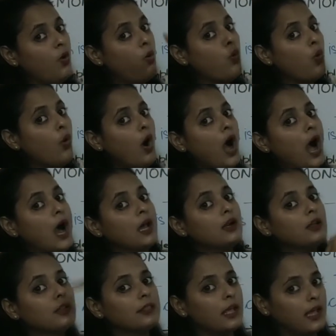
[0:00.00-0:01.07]
who are
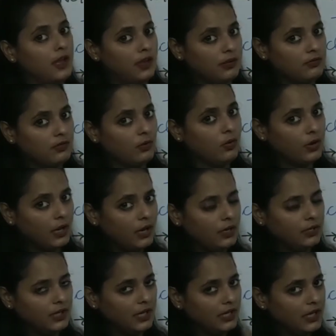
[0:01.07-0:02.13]
they? Okay,
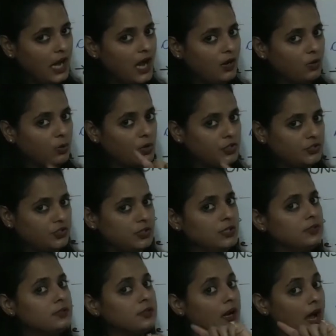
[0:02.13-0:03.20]
Tina
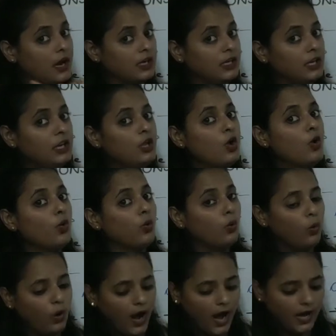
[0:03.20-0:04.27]
questions Rani,
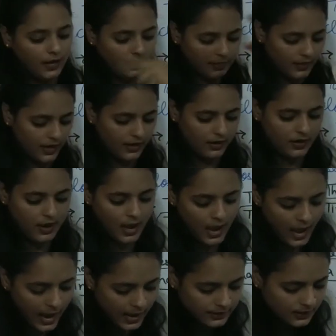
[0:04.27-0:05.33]
who are they?
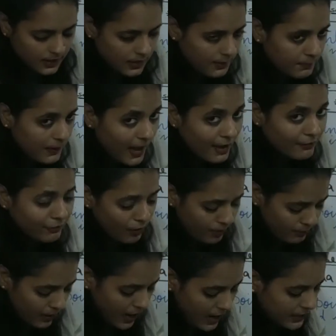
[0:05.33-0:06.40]
And the reply
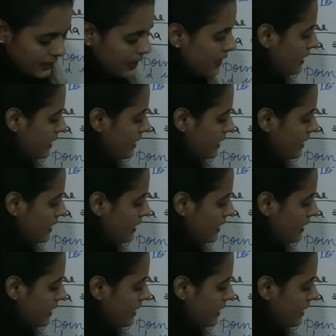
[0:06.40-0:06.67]
from Rani